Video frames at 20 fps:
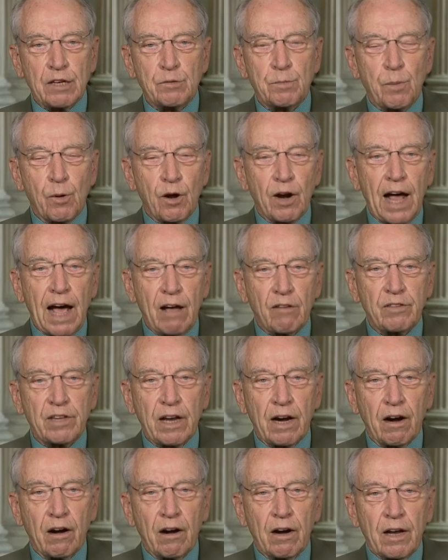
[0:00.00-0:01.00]
has put
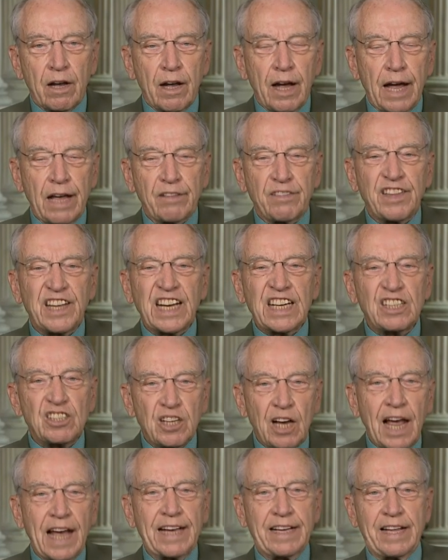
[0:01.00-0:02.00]
out there and
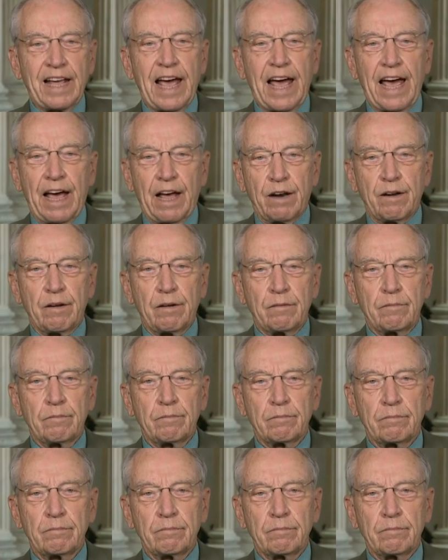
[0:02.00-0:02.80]
things like that.